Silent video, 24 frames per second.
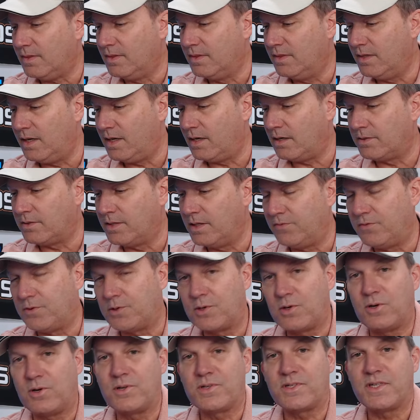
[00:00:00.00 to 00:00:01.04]
Now, if your
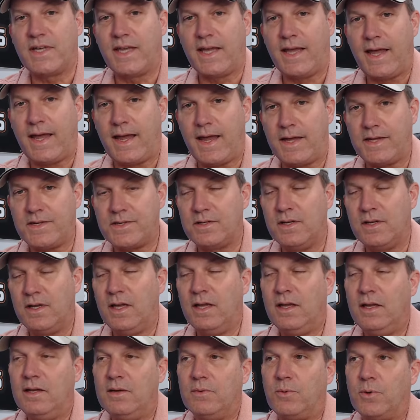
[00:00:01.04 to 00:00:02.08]
car is gas,
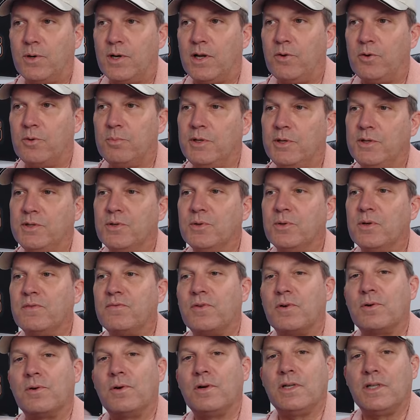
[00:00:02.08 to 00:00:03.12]
what I would be doing
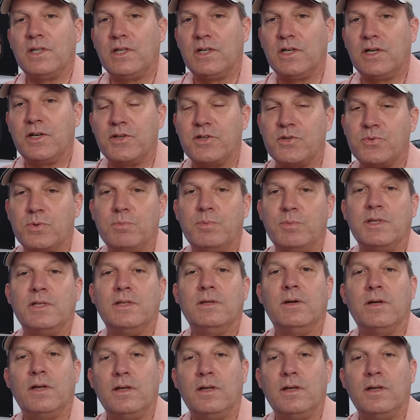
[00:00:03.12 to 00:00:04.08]
for a lunge would be